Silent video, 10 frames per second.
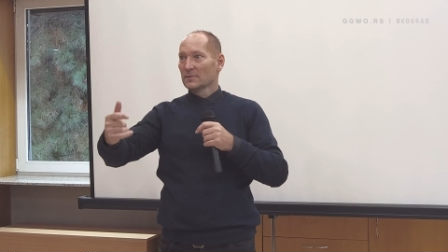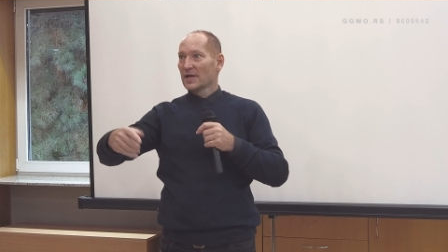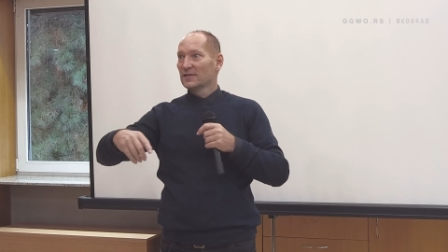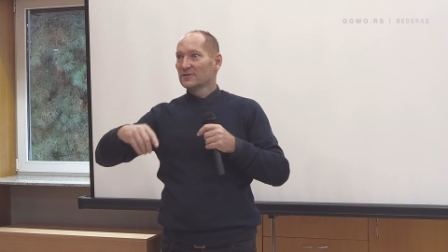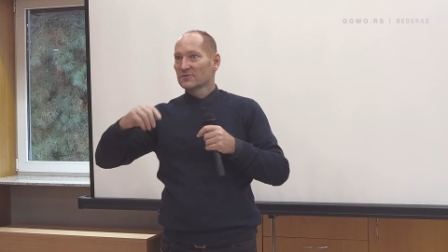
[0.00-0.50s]

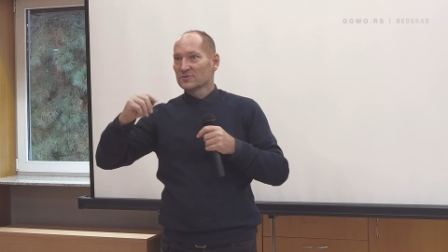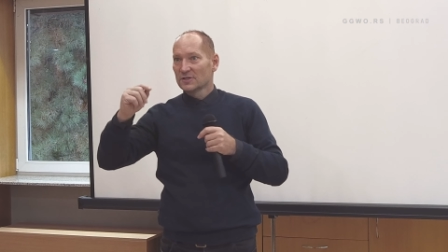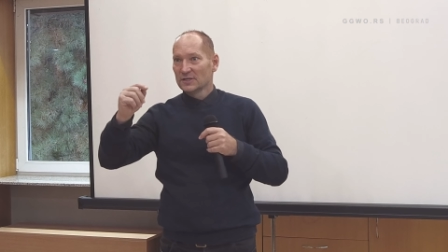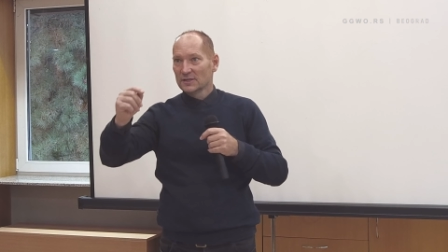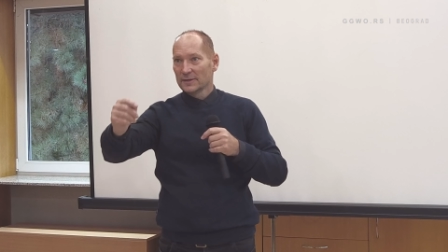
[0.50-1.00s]
And there is
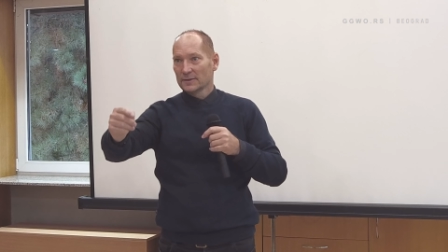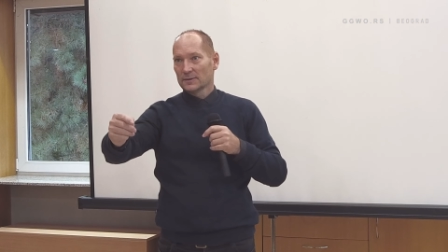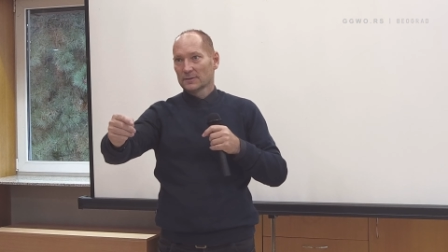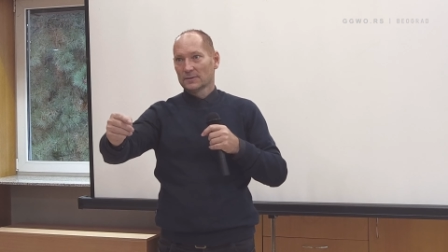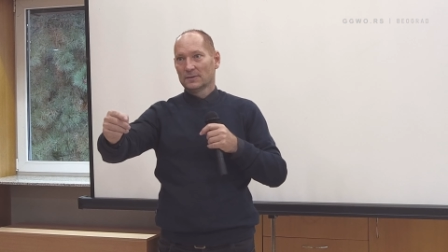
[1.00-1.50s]
healing.
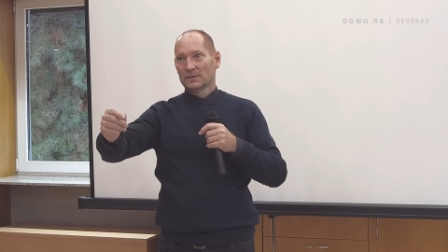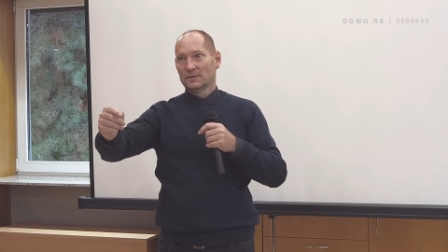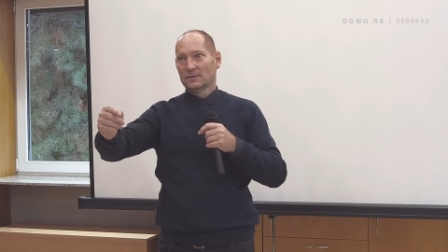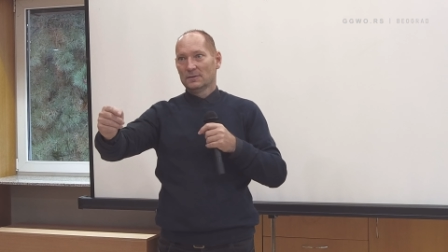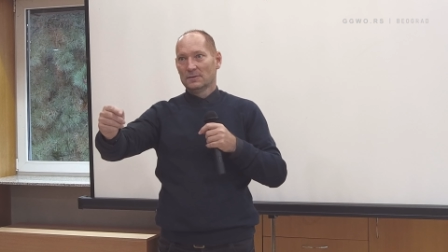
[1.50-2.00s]

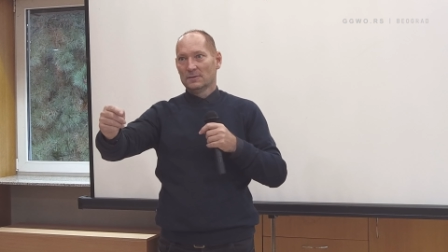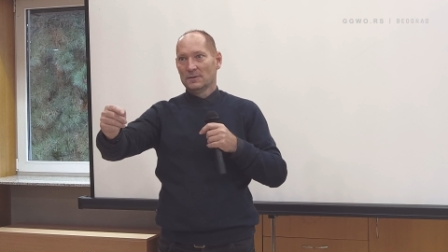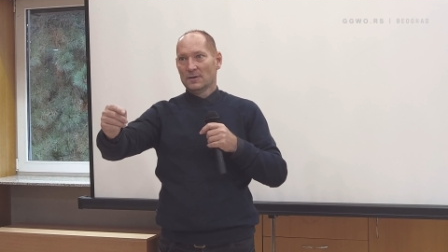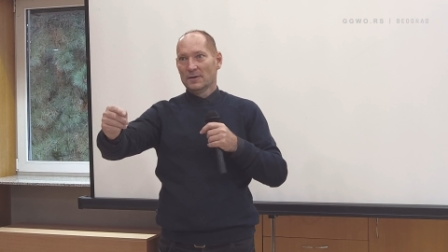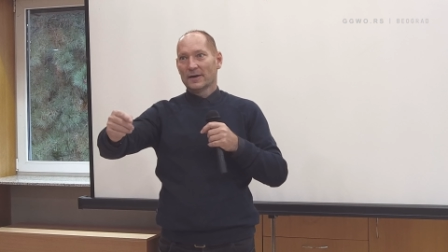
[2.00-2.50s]

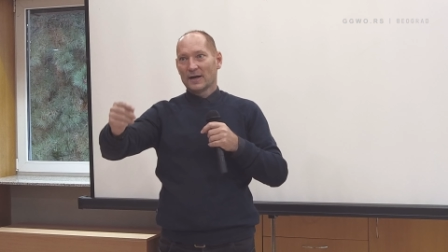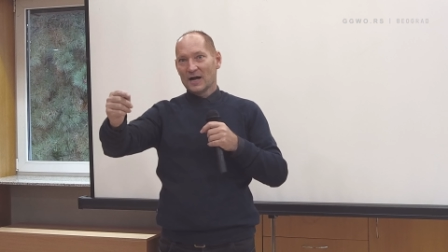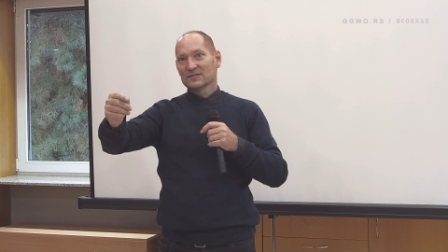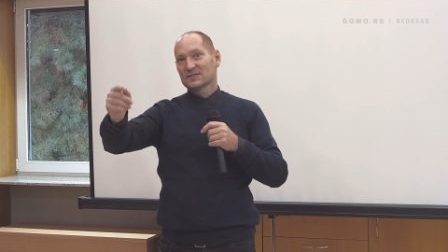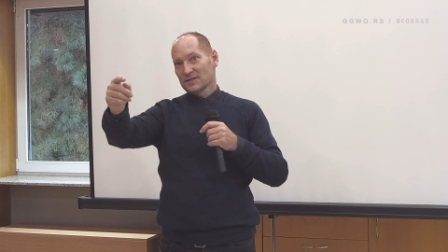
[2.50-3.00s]
And God
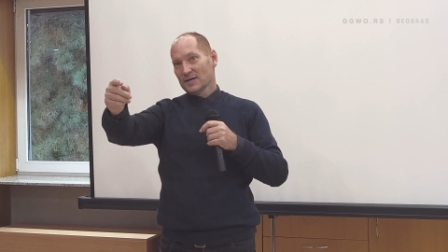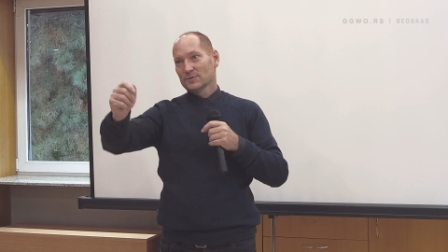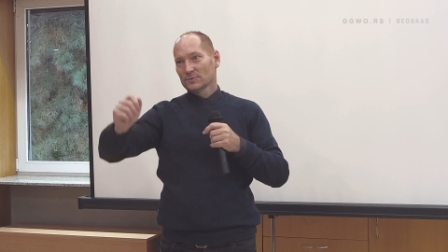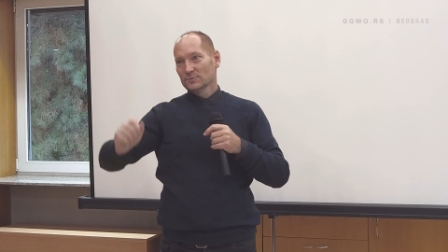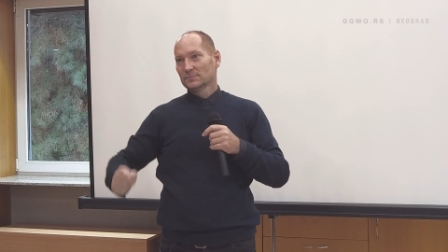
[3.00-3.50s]
says, I know.